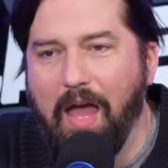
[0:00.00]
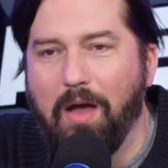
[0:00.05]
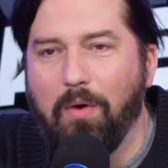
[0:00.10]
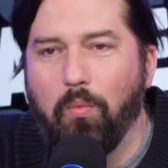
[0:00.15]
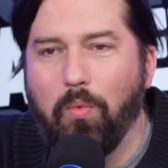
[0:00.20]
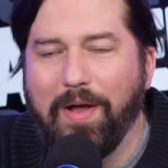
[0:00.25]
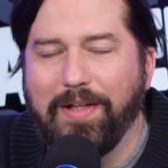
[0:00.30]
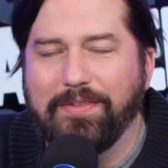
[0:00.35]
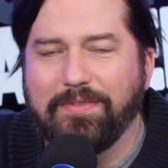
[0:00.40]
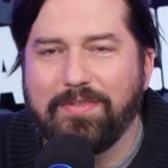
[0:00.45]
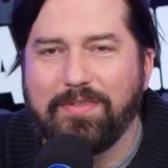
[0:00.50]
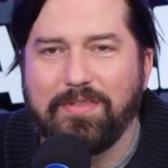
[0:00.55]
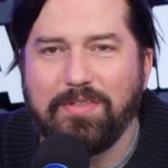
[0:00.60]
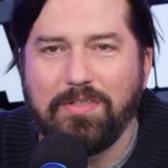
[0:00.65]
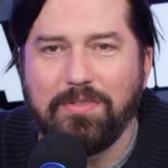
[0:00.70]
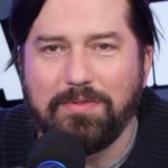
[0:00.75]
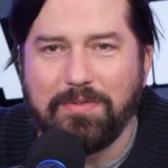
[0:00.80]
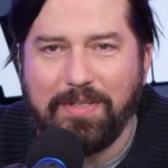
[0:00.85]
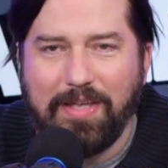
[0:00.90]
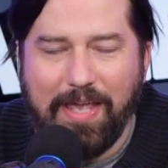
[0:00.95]
Once
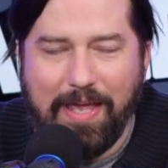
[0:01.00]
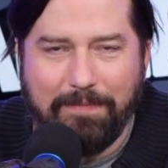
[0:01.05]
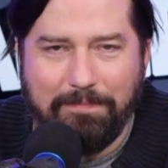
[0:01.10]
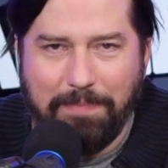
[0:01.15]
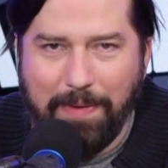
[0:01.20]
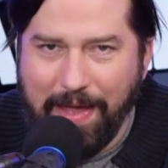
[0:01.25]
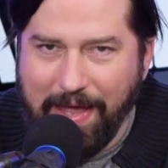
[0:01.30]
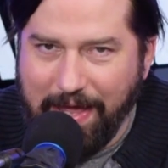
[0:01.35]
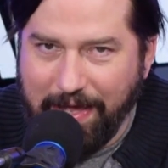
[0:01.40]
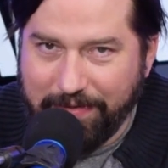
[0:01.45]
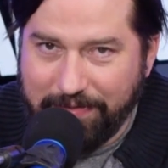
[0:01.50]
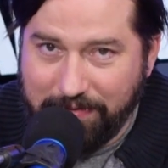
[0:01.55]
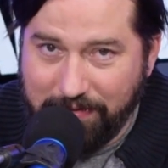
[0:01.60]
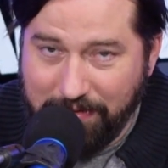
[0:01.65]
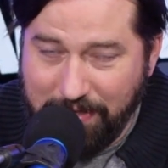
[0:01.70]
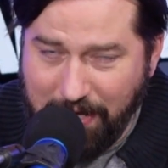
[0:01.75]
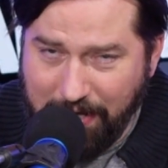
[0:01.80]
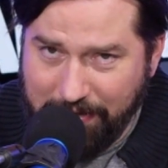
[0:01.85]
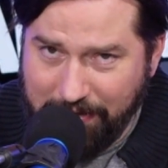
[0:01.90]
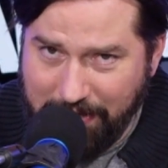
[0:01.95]
you get past
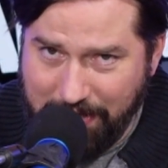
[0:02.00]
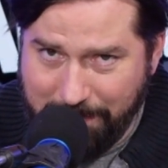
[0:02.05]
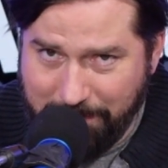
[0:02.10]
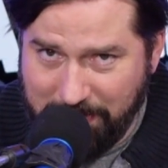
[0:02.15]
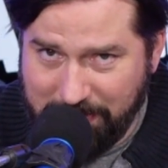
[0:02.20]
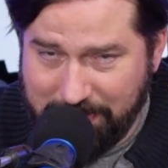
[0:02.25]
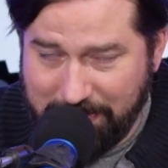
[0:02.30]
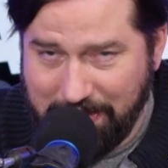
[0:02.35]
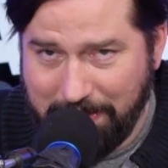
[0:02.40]
Don Lemon's